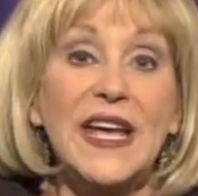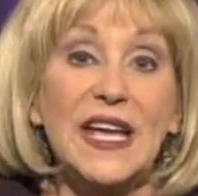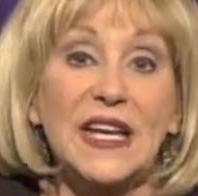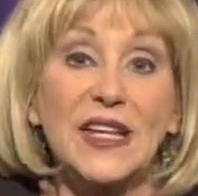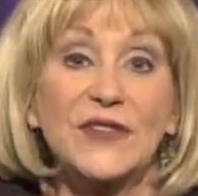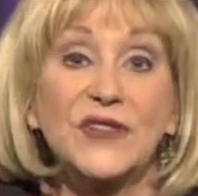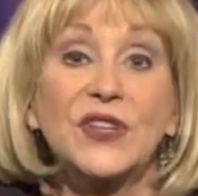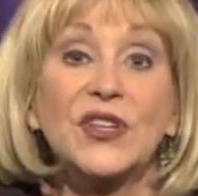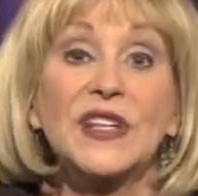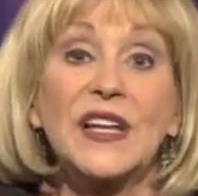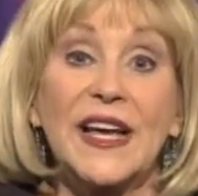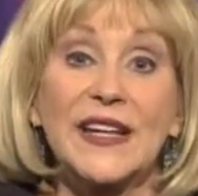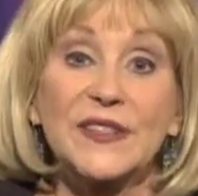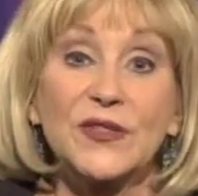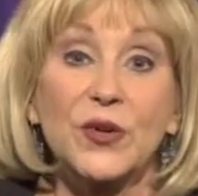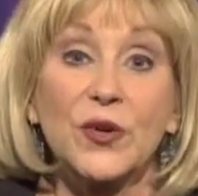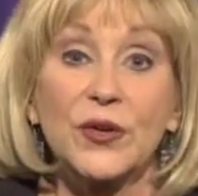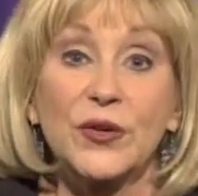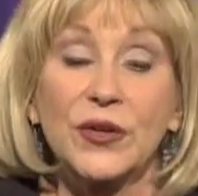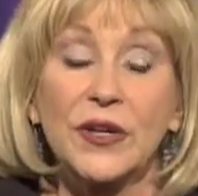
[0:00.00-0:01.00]
And if you'd like
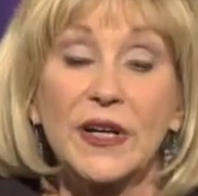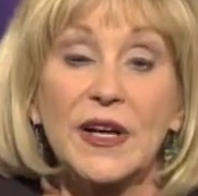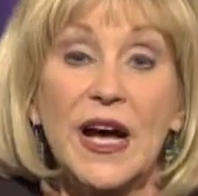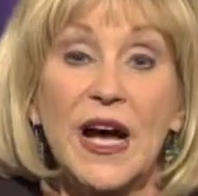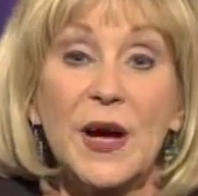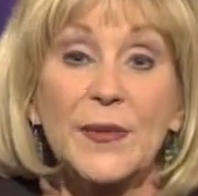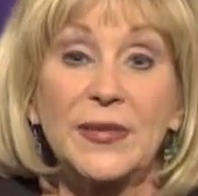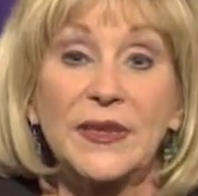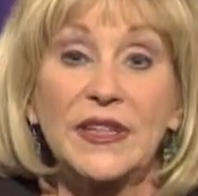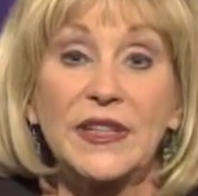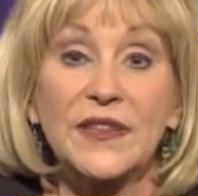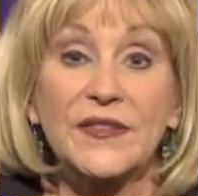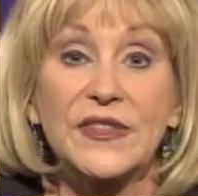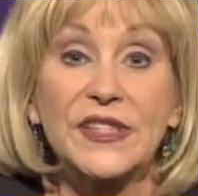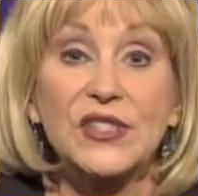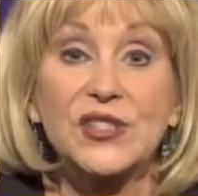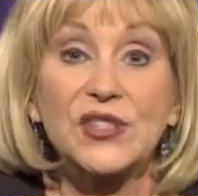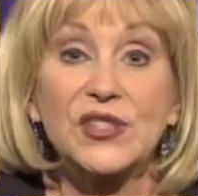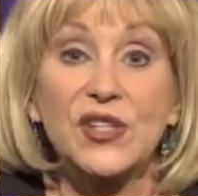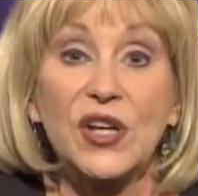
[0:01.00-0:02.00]
to order a copy of
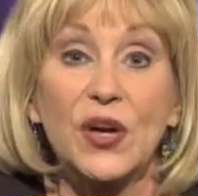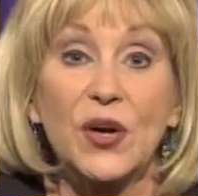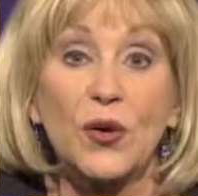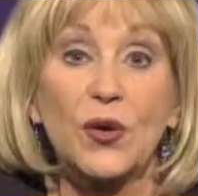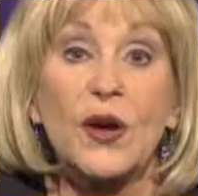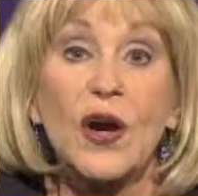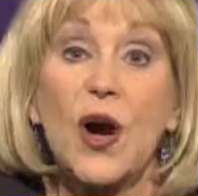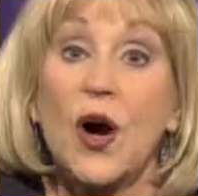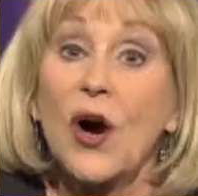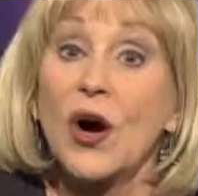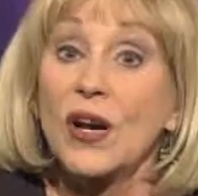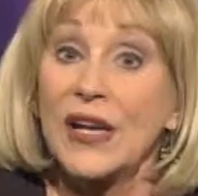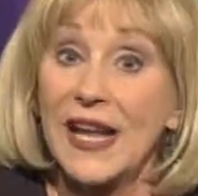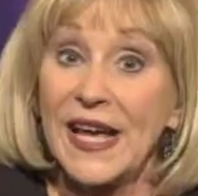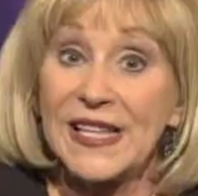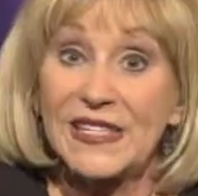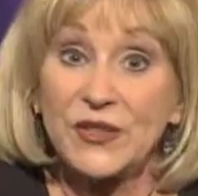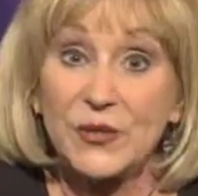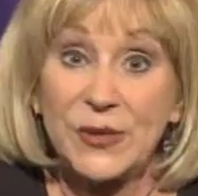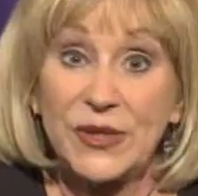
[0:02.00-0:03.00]
this show or
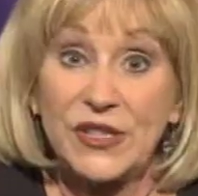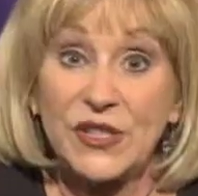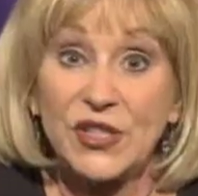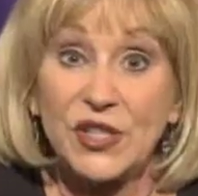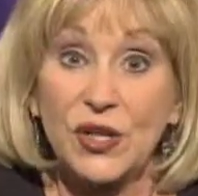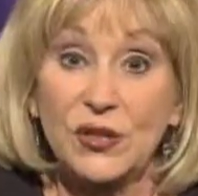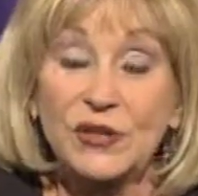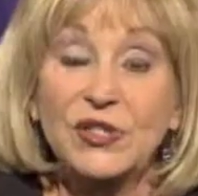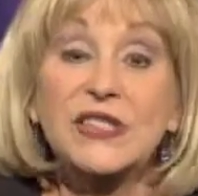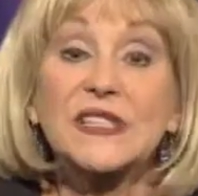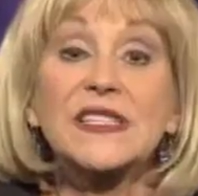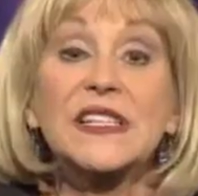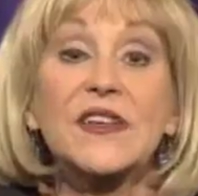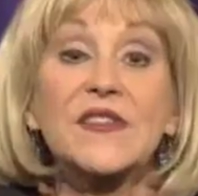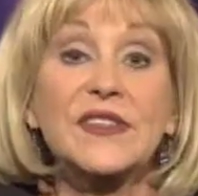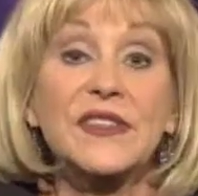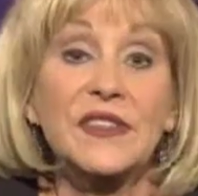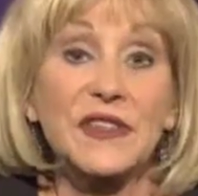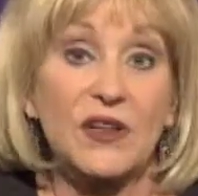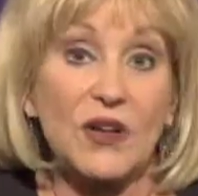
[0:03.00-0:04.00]
last week's show, just
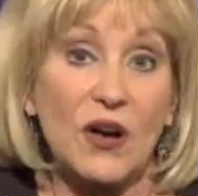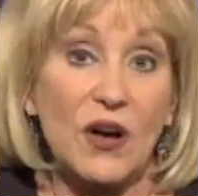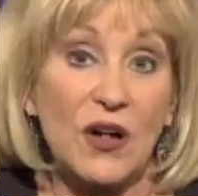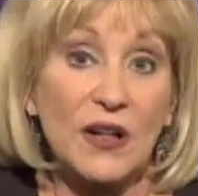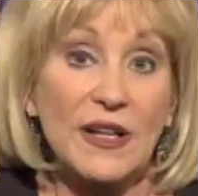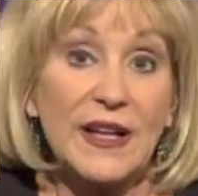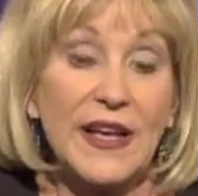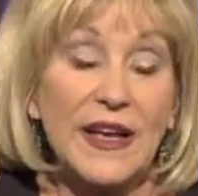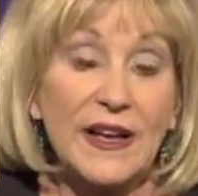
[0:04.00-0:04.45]
give us a call.